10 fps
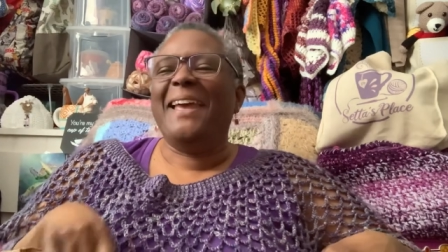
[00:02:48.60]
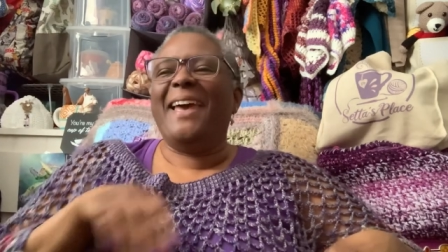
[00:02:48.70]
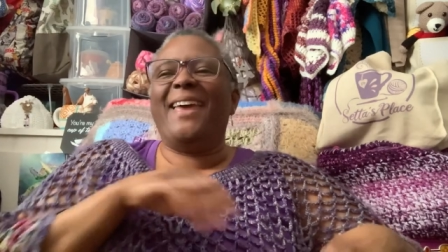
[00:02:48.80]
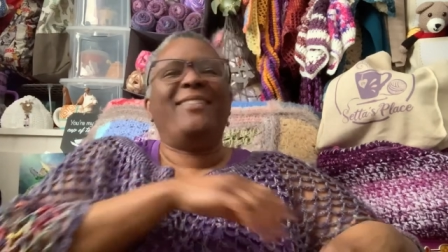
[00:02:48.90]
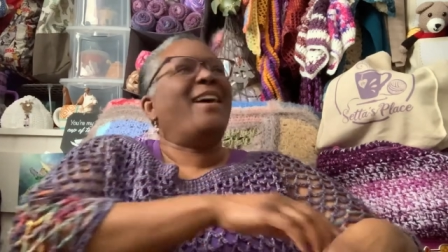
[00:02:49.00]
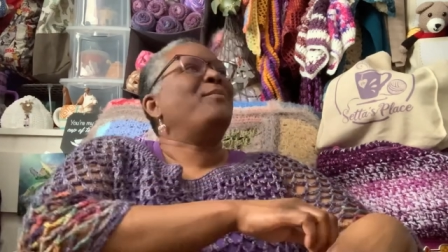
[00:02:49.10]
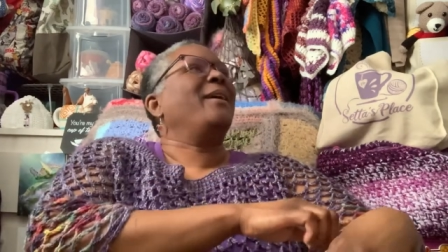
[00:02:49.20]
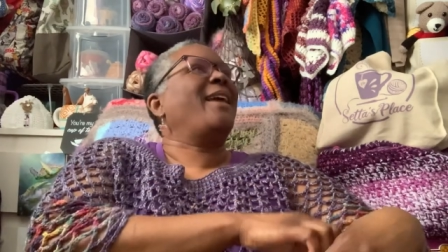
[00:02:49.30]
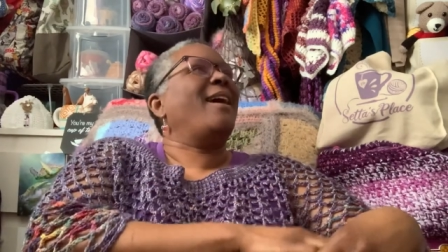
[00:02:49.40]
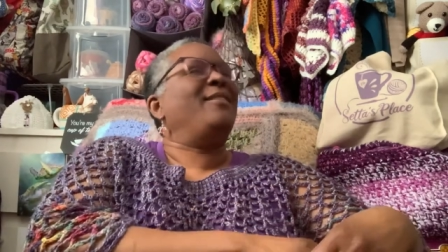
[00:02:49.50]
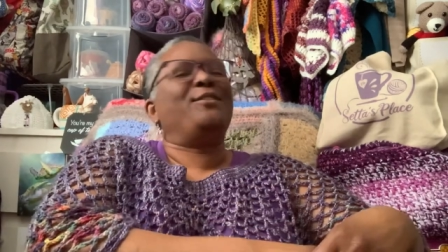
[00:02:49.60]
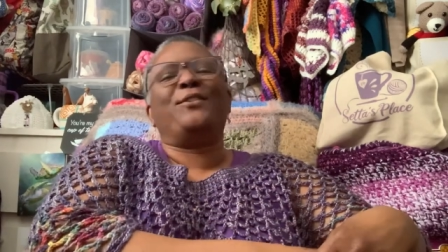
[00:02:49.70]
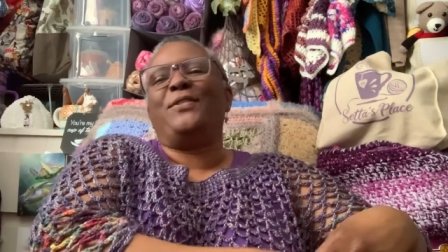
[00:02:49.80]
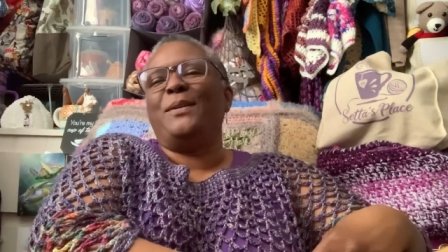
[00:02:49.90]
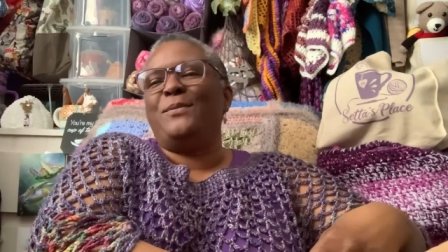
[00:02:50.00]
I don't have my calendar
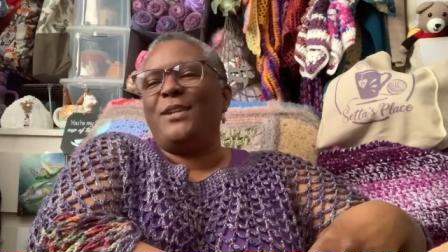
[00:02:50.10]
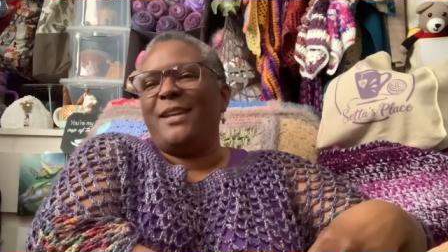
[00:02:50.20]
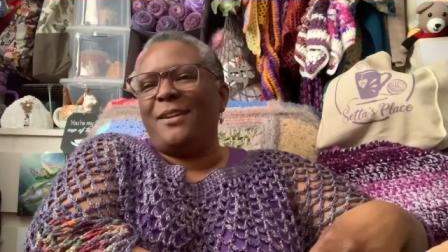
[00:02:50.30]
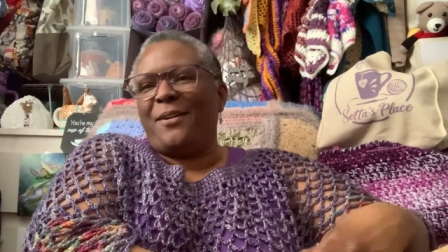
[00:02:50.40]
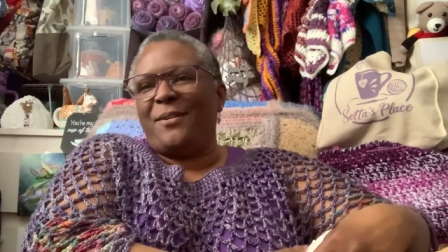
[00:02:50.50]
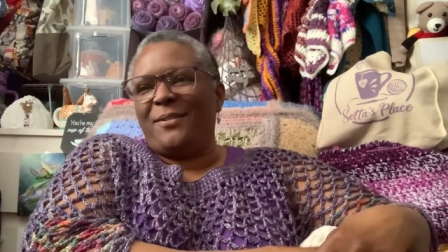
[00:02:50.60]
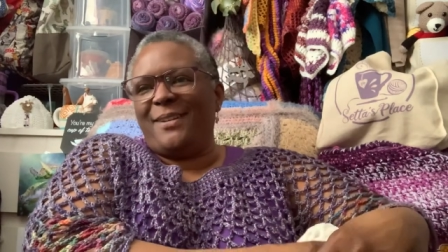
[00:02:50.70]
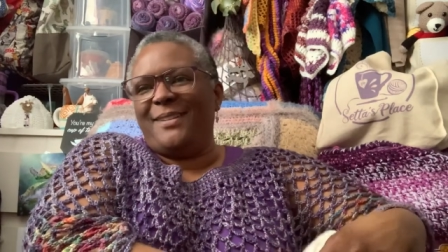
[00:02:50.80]
flipped yet, y'all.